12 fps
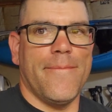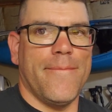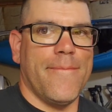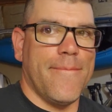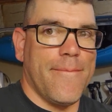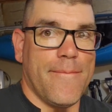
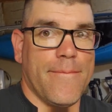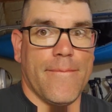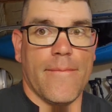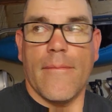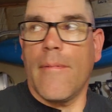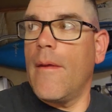
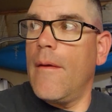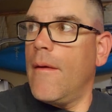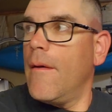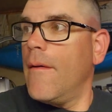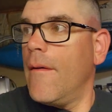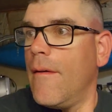
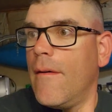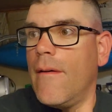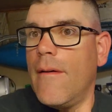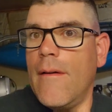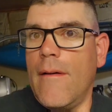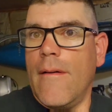
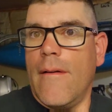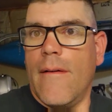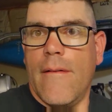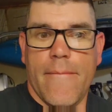Nothing is said.